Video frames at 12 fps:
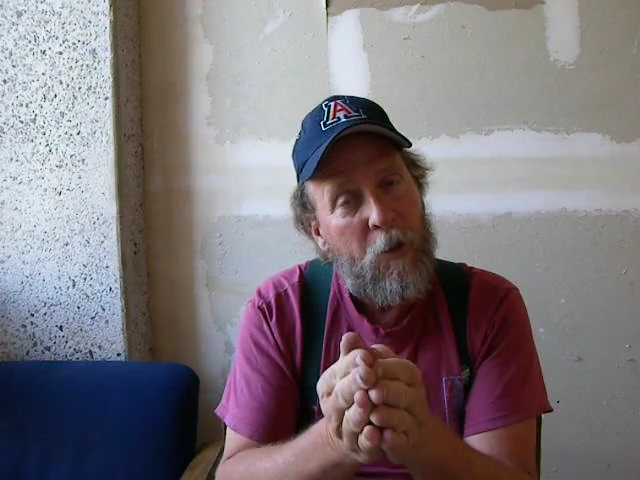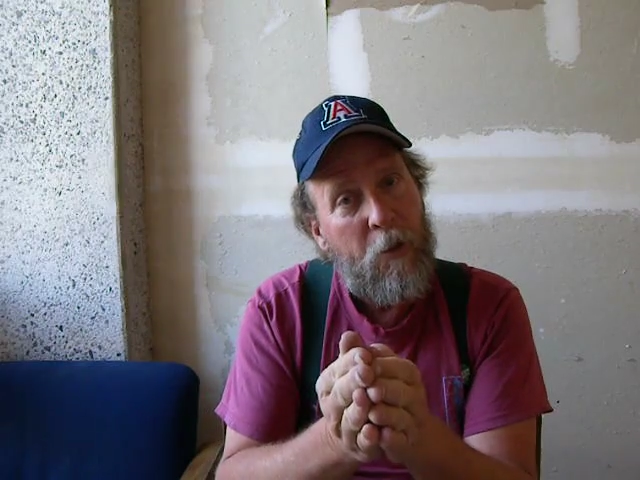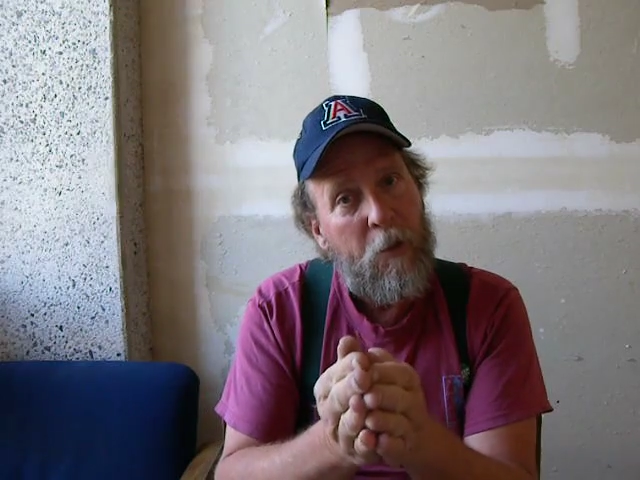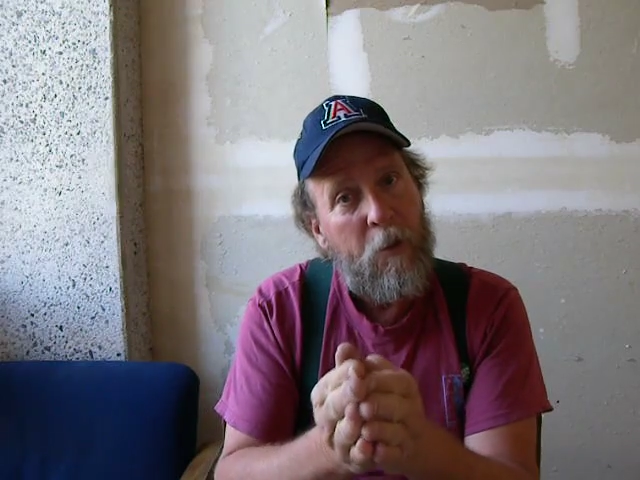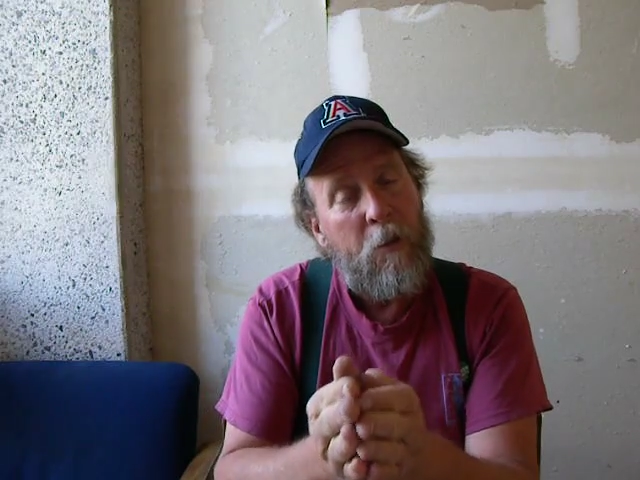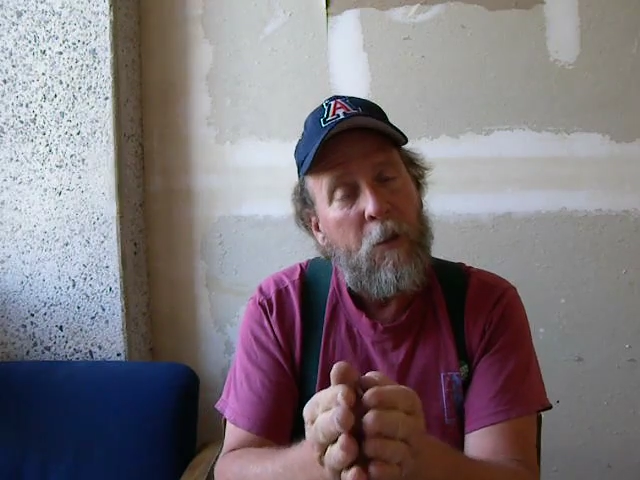
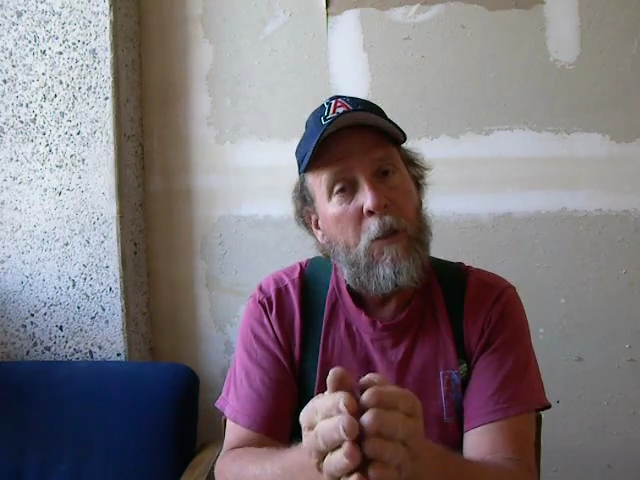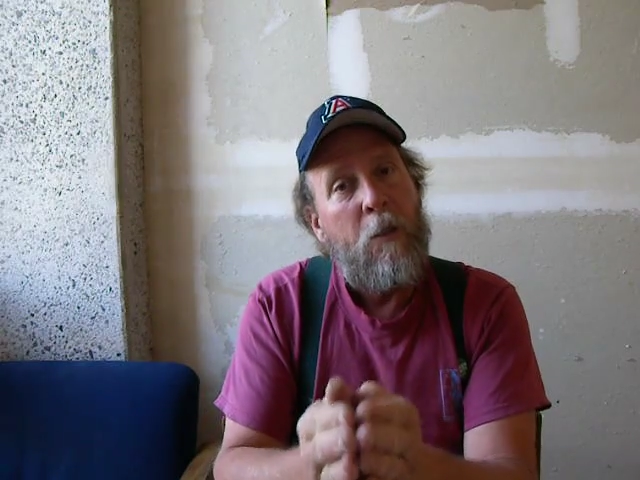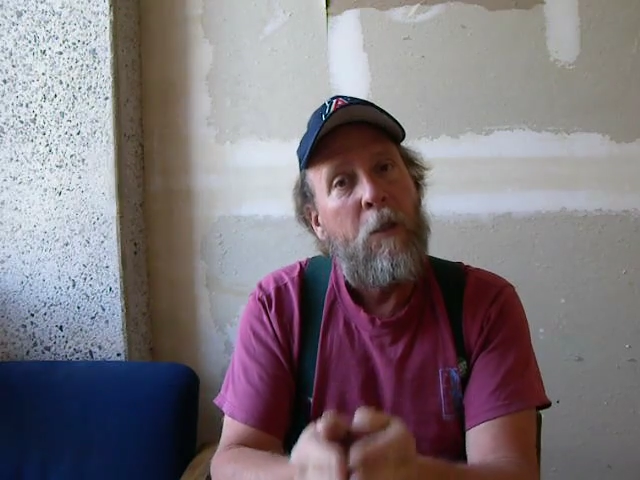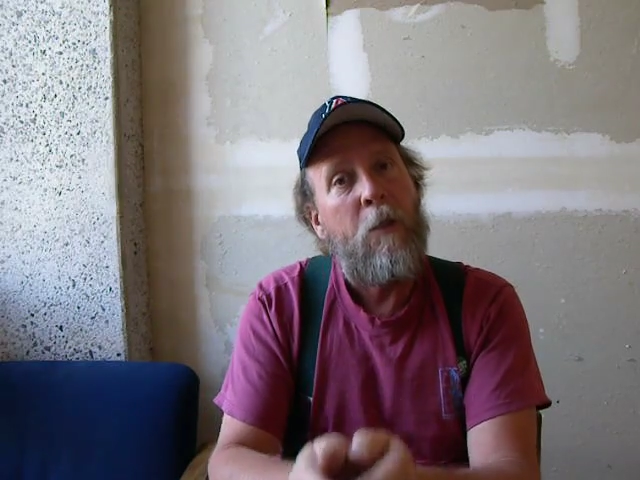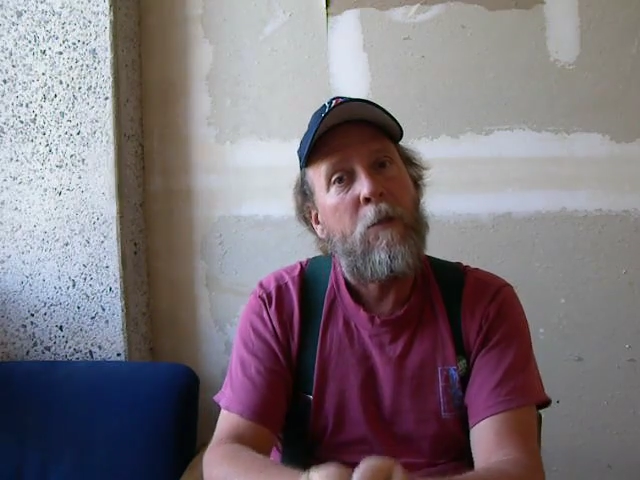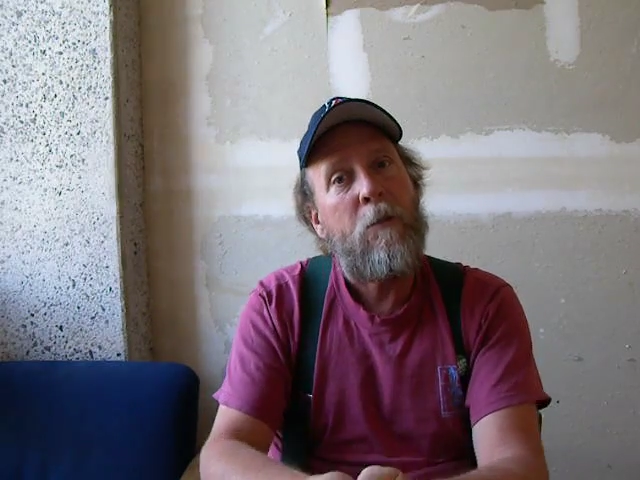jhana
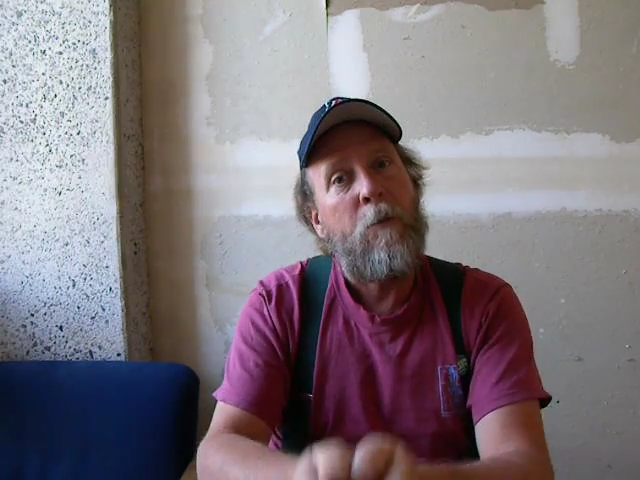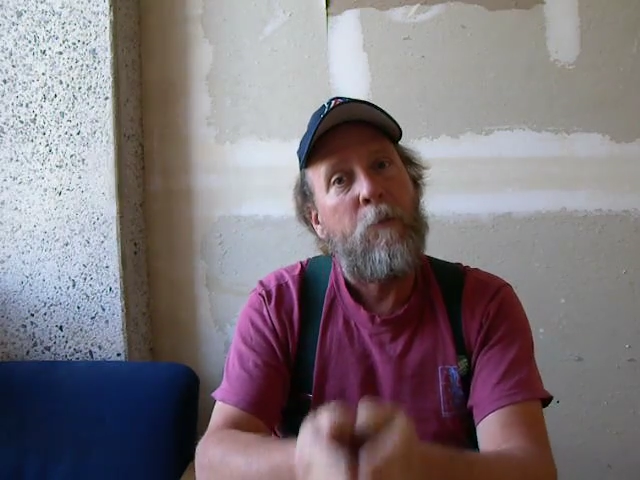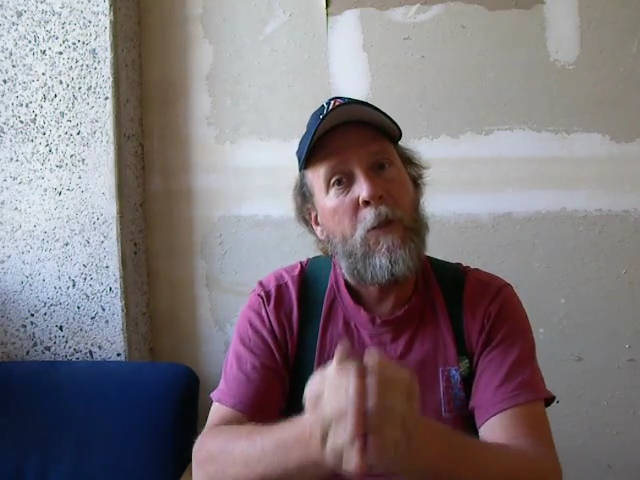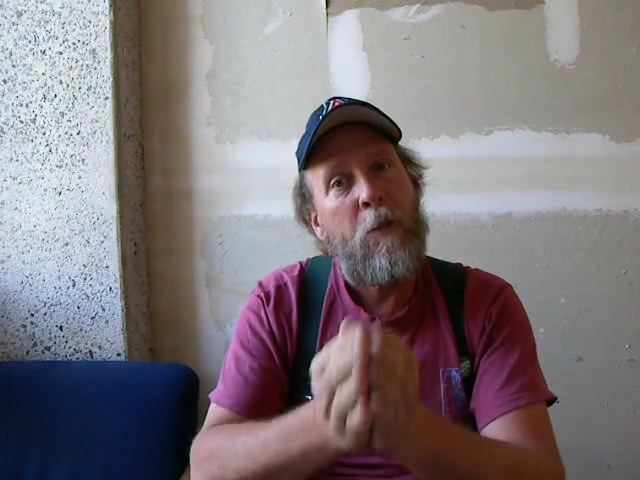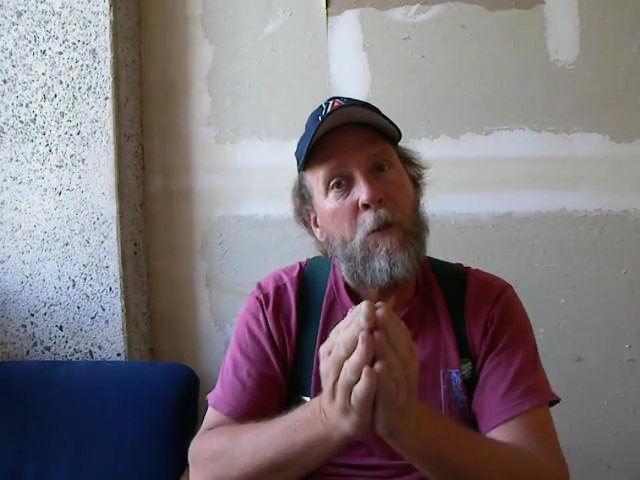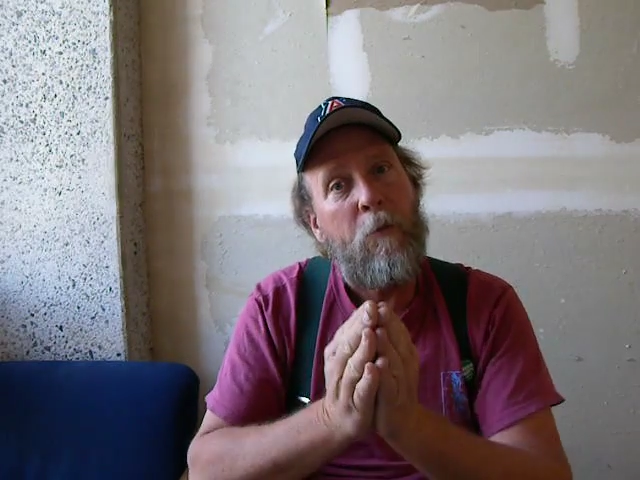is
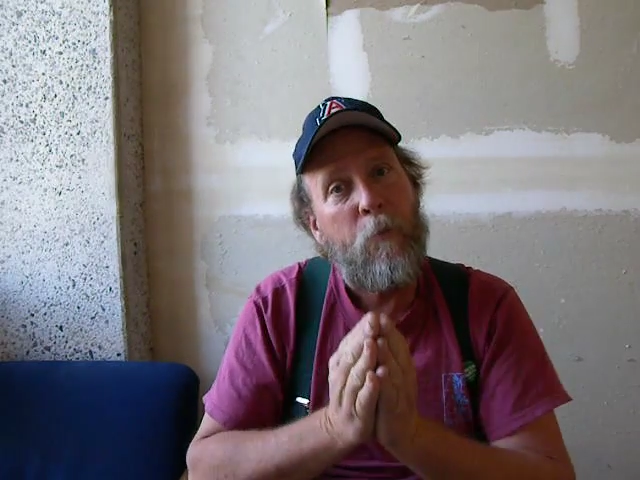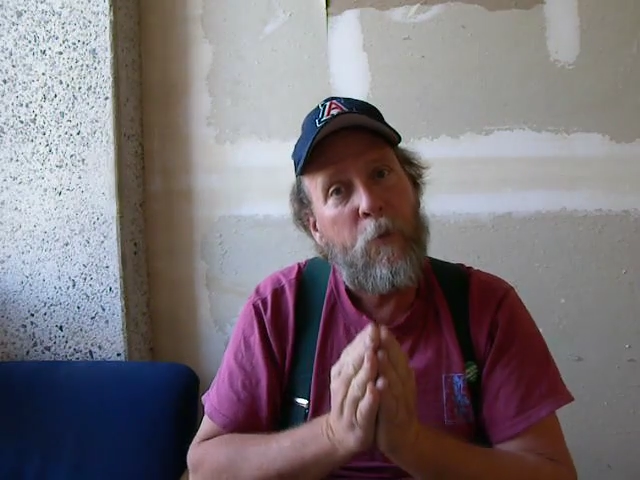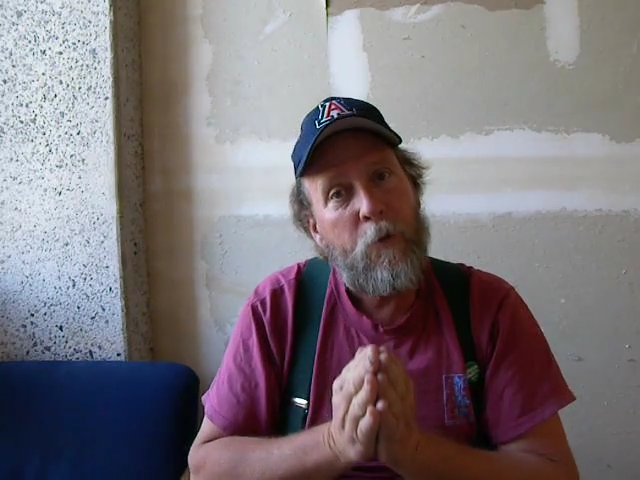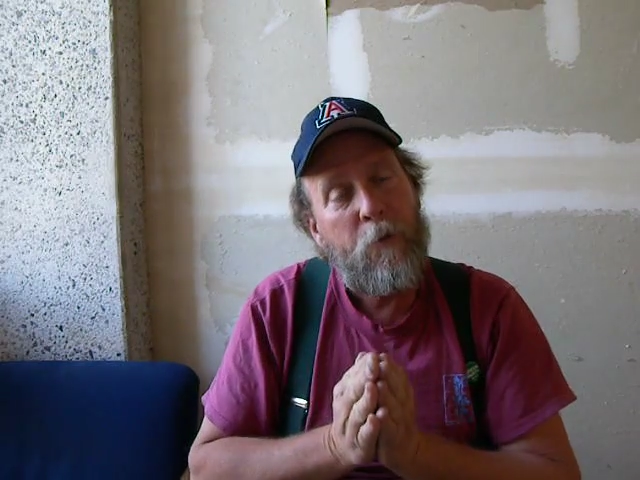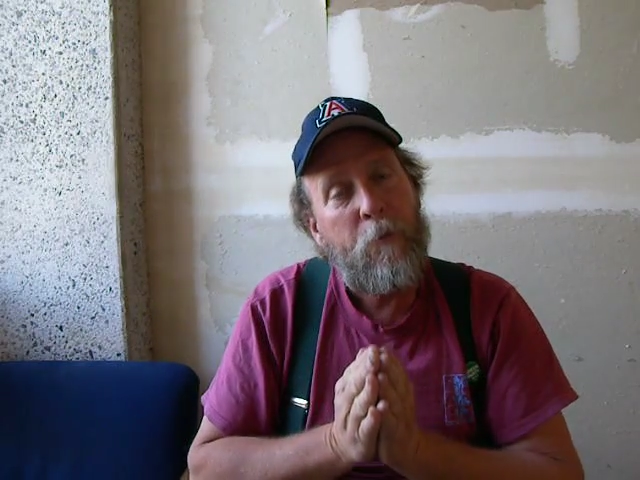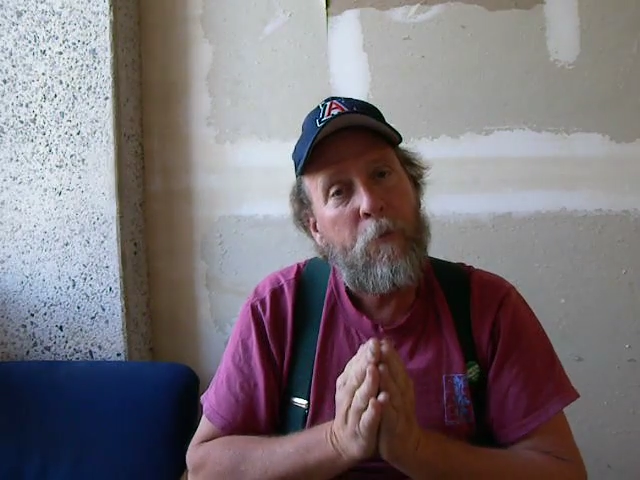something in
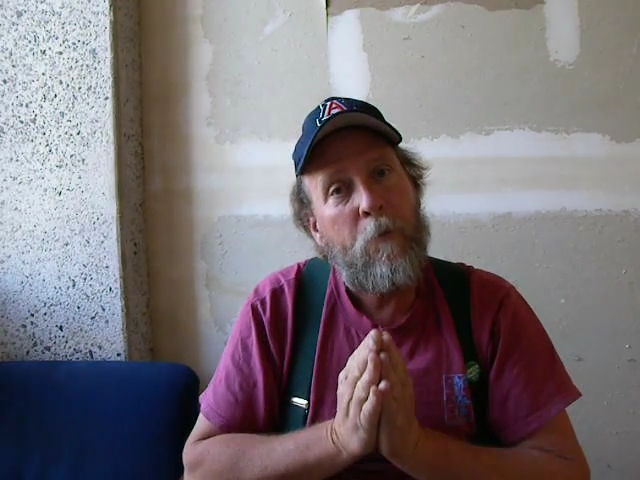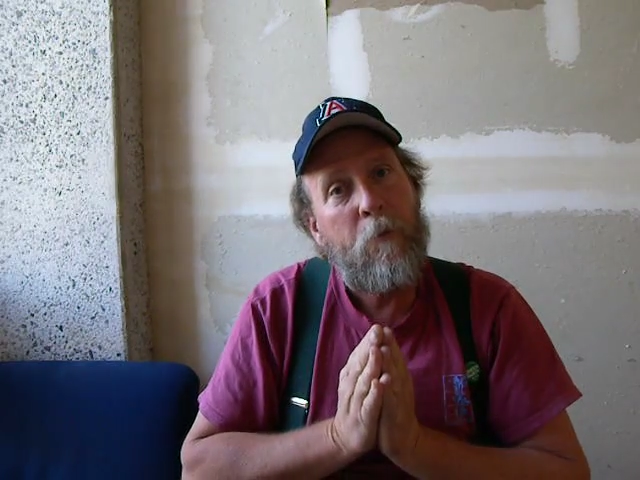which